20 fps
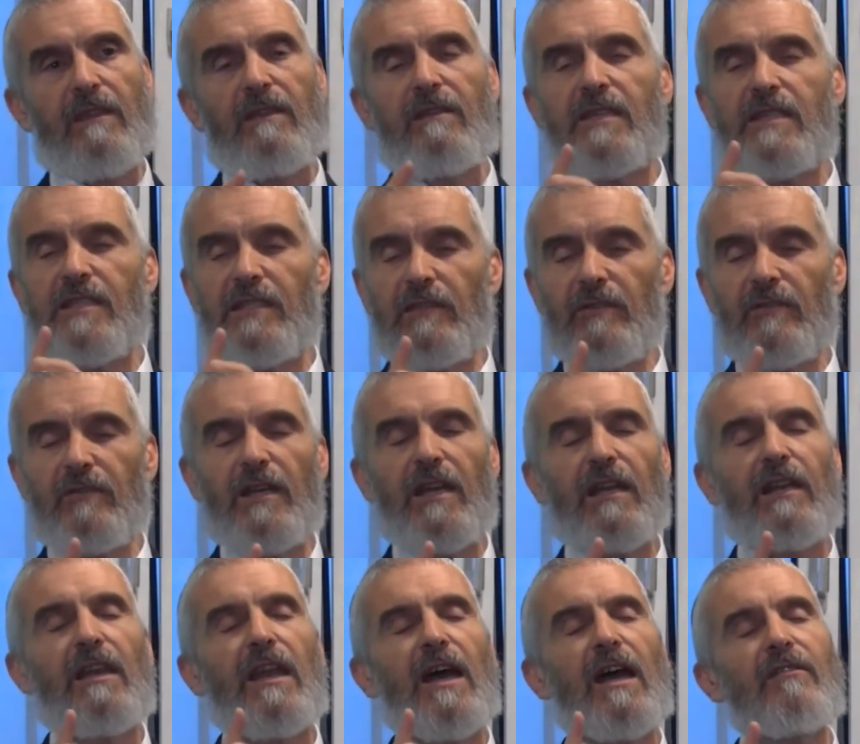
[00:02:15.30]
This law
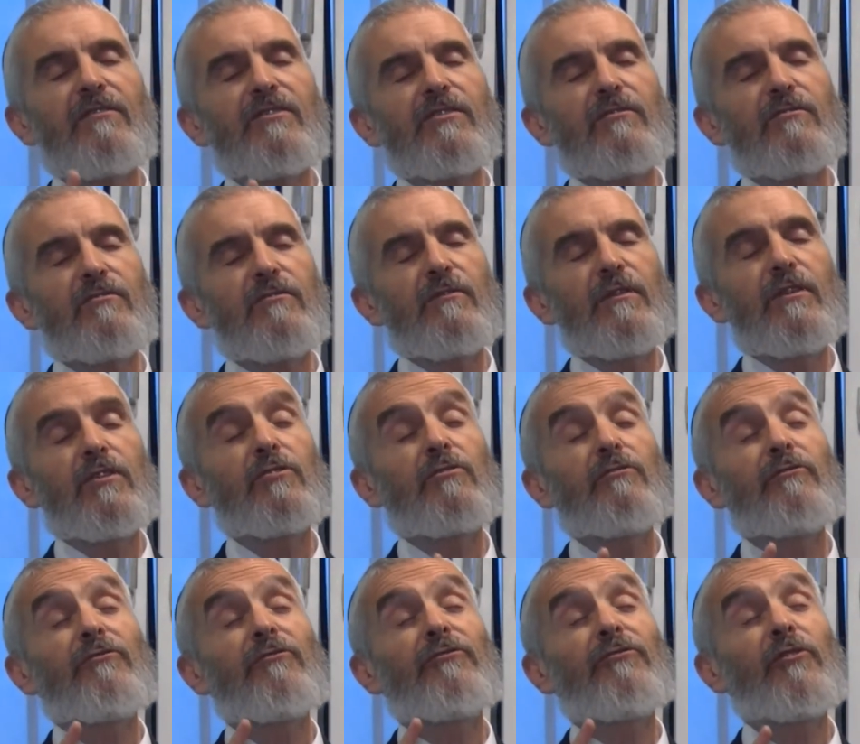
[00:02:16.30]
allows you
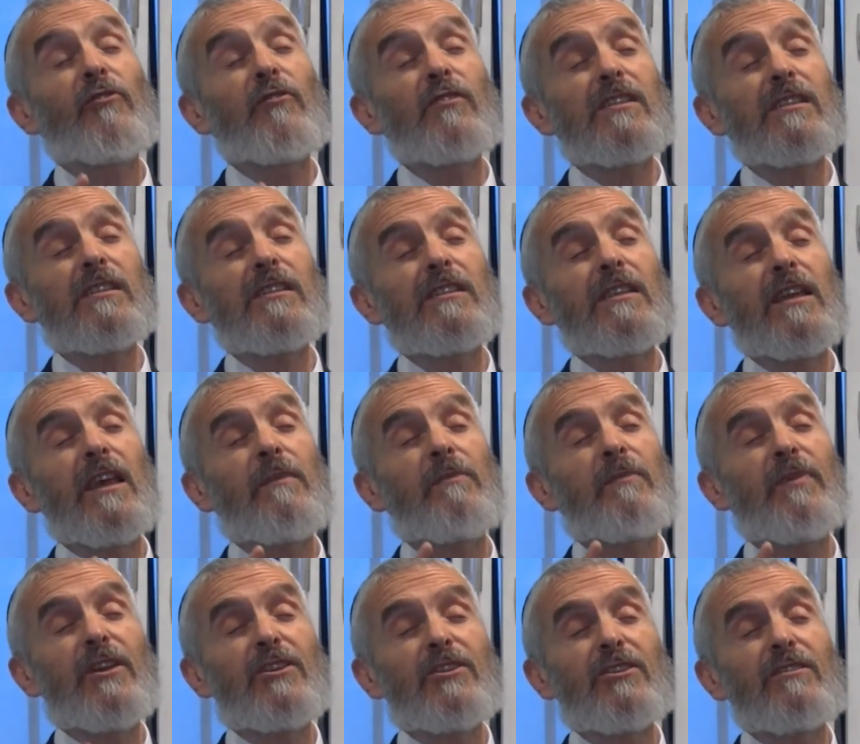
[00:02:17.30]
to force a
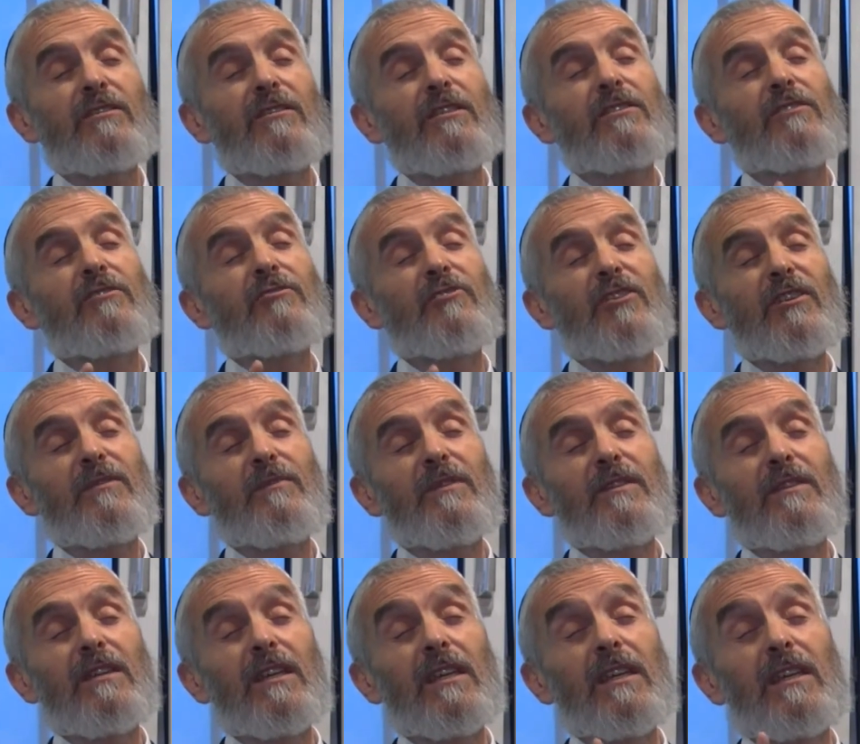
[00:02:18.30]
patient into
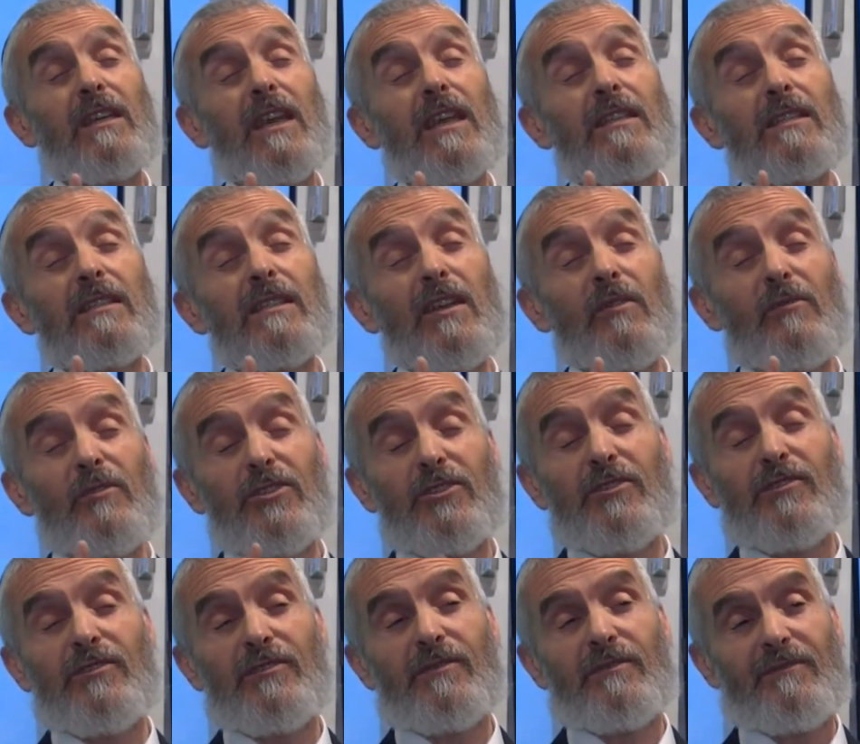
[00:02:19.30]
treatment against their
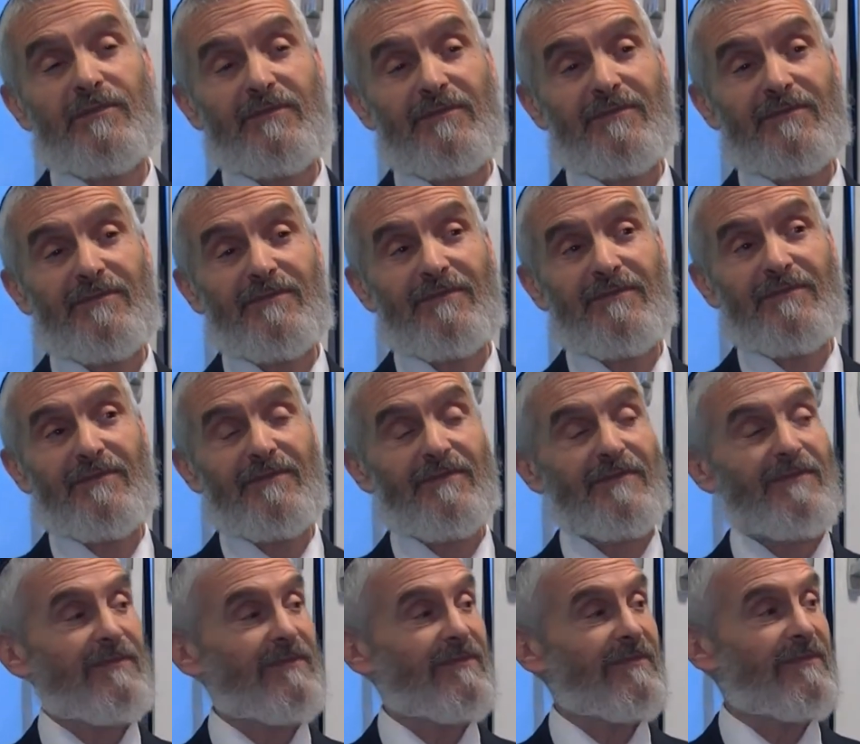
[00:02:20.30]
wishes.
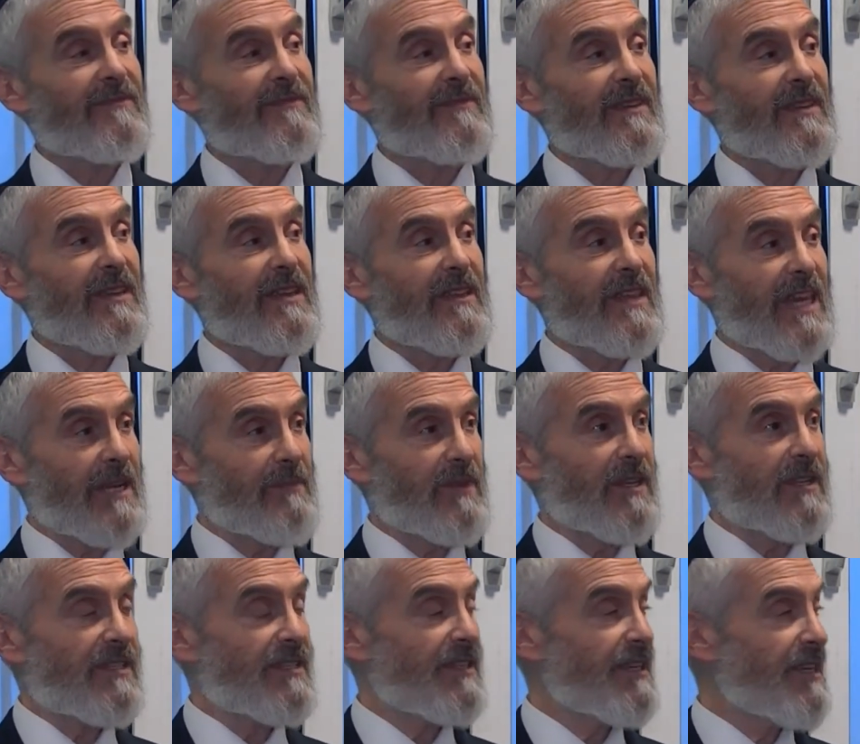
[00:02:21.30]
That
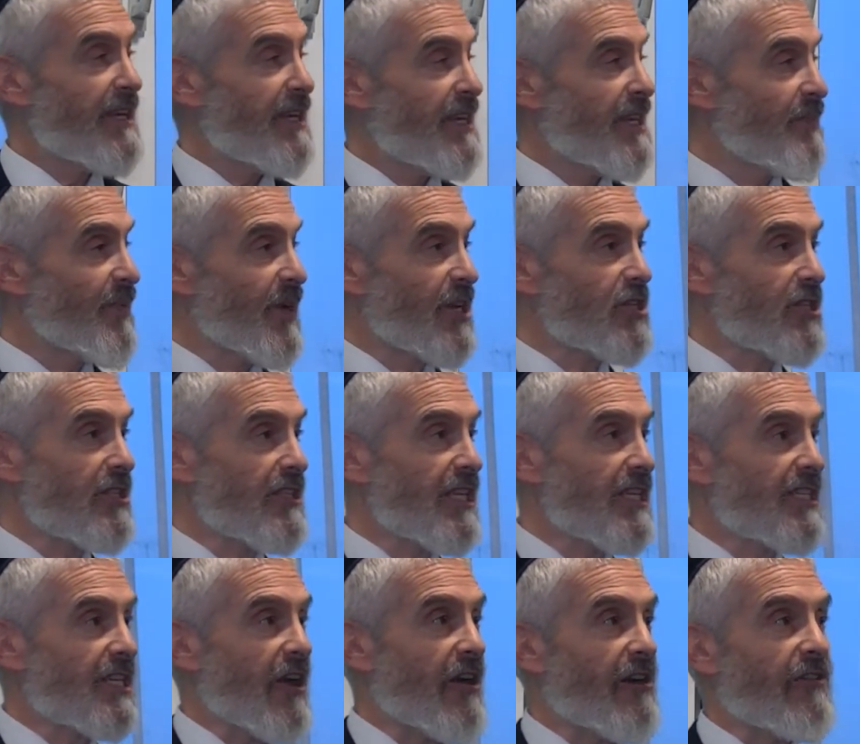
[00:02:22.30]
means the patient
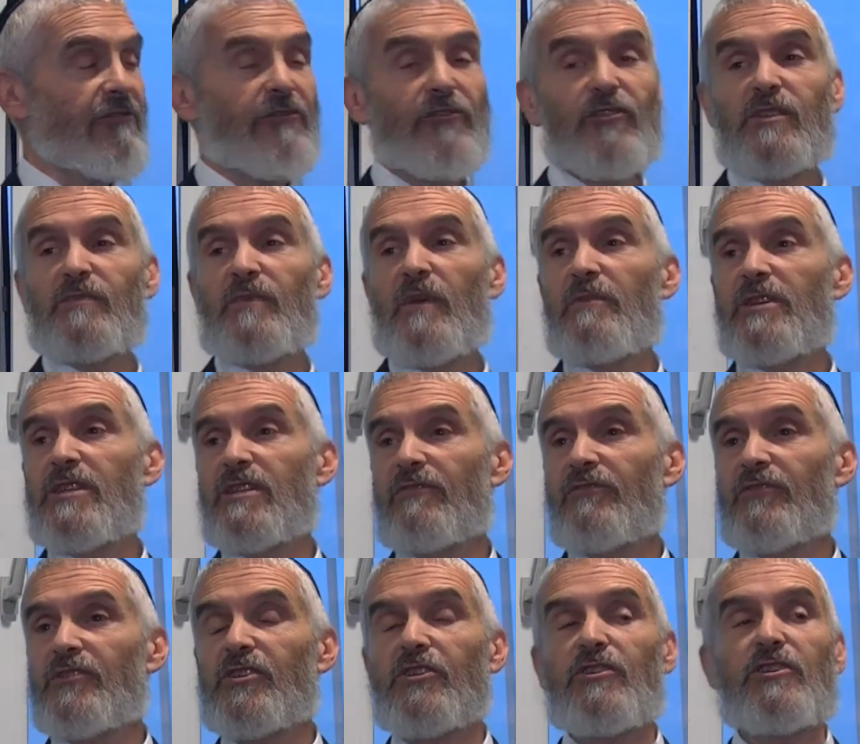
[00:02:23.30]
says, I refuse permission
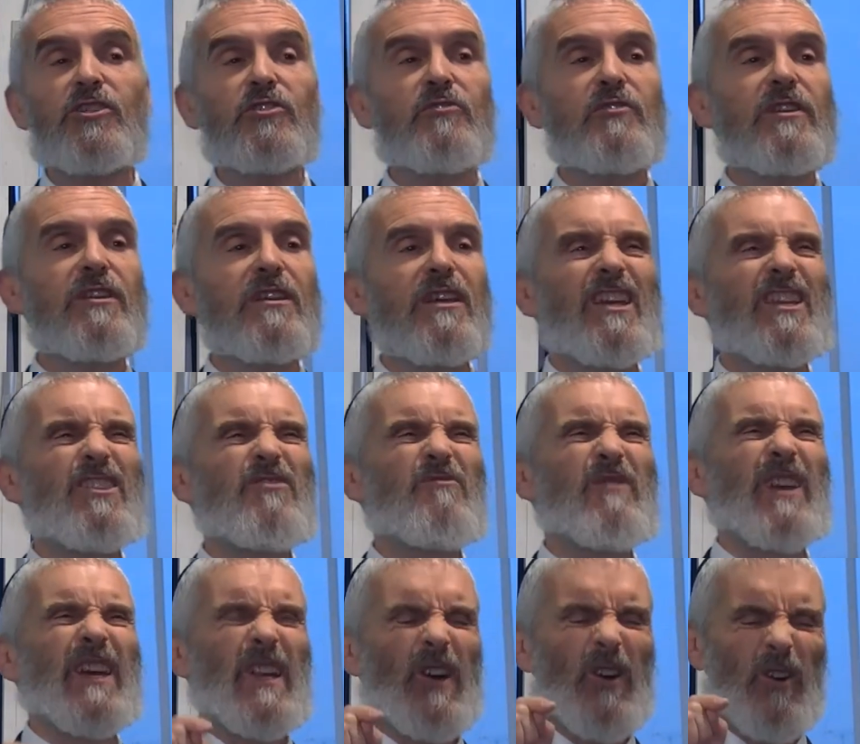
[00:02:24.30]
for surgery, you
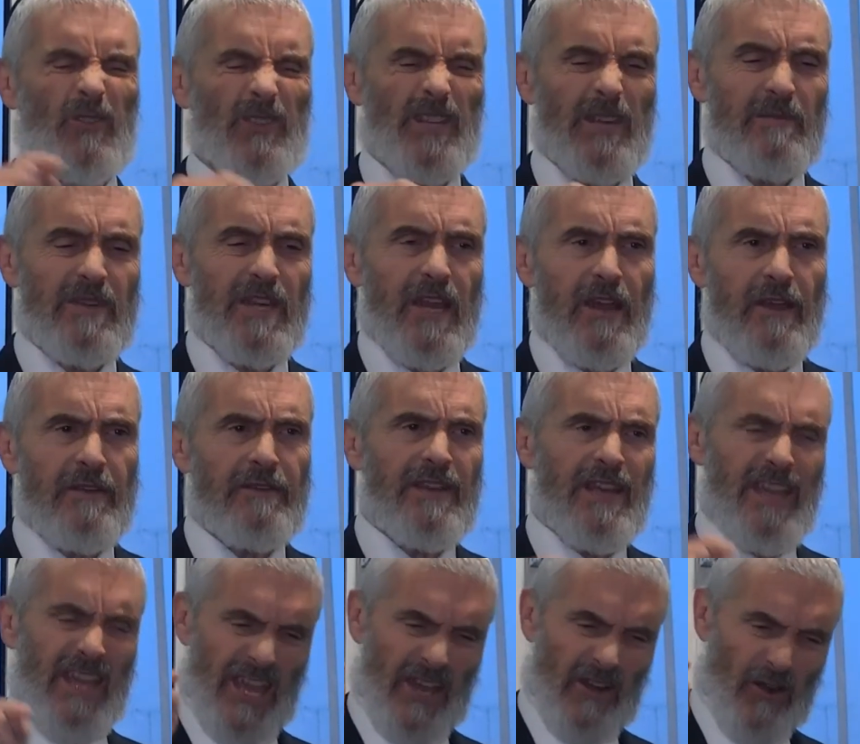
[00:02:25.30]
can hold them
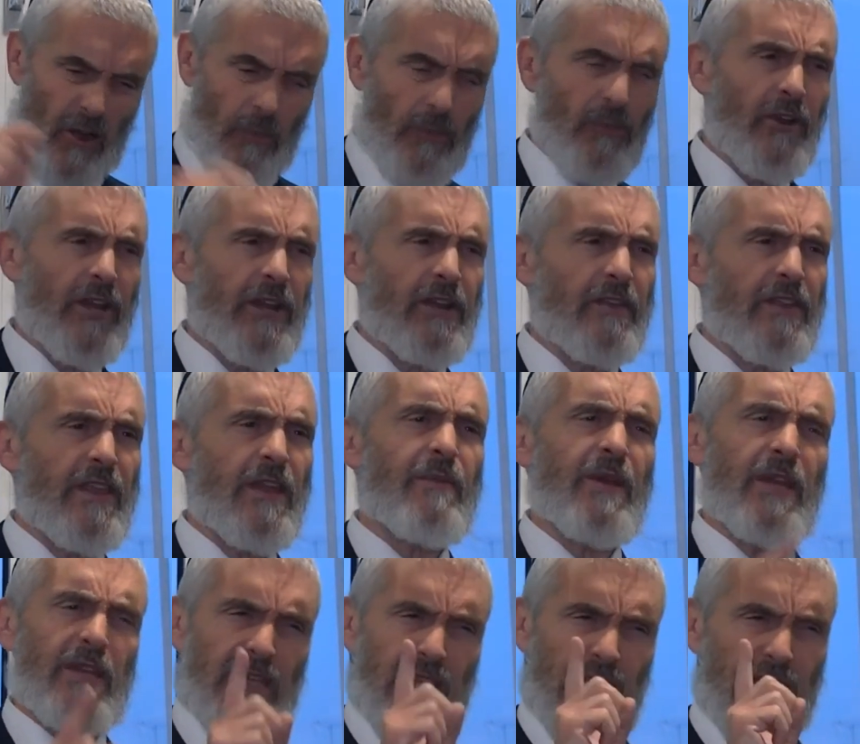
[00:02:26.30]
down and operate on
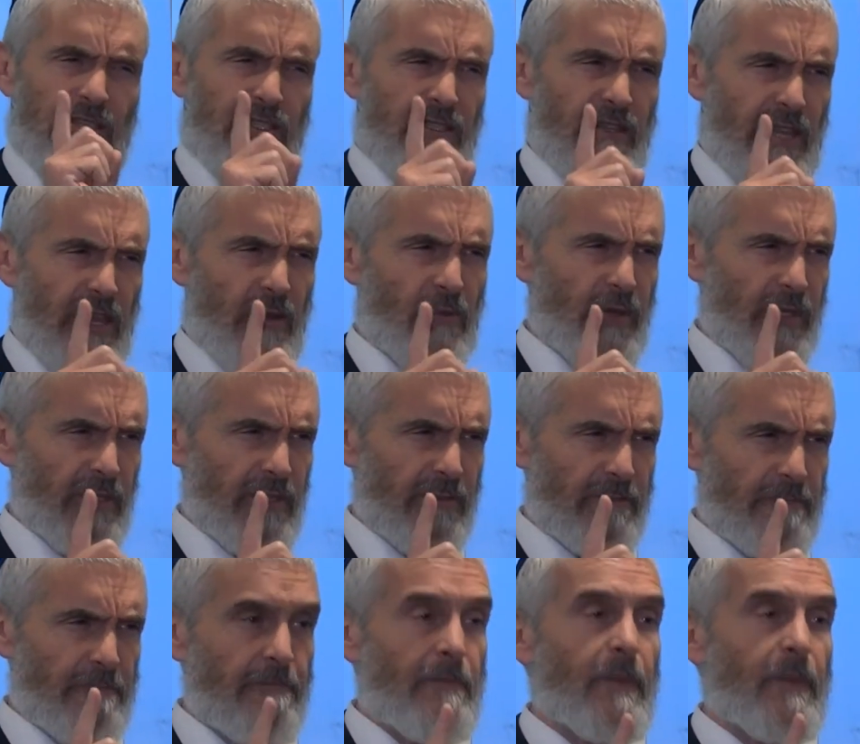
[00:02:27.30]
them against their will.